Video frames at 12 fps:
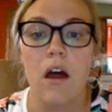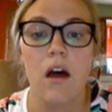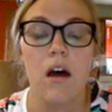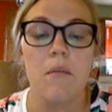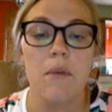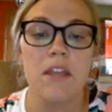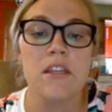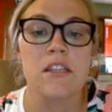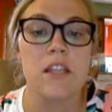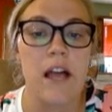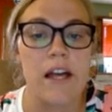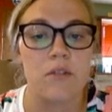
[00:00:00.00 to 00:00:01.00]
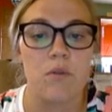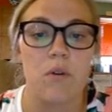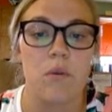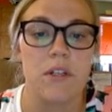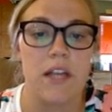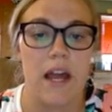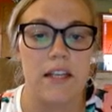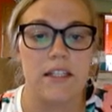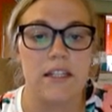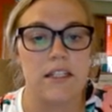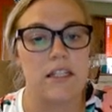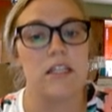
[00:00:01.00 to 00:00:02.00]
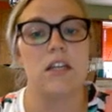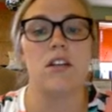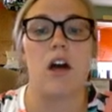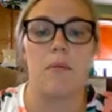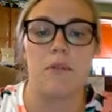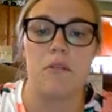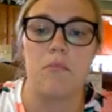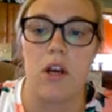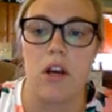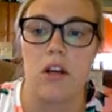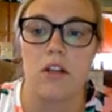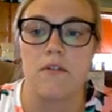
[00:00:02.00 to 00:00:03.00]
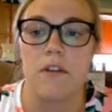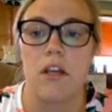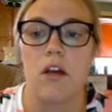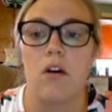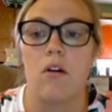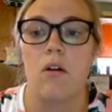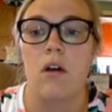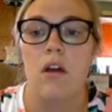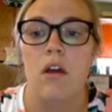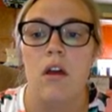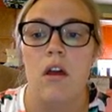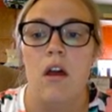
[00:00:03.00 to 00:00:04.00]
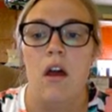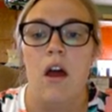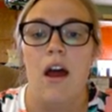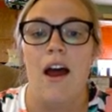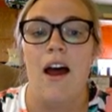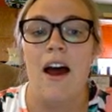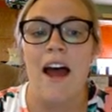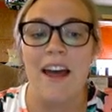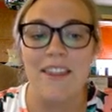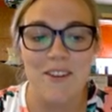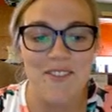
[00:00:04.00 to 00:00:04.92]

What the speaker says: And then the last one was the ICT adoption barriers video. At the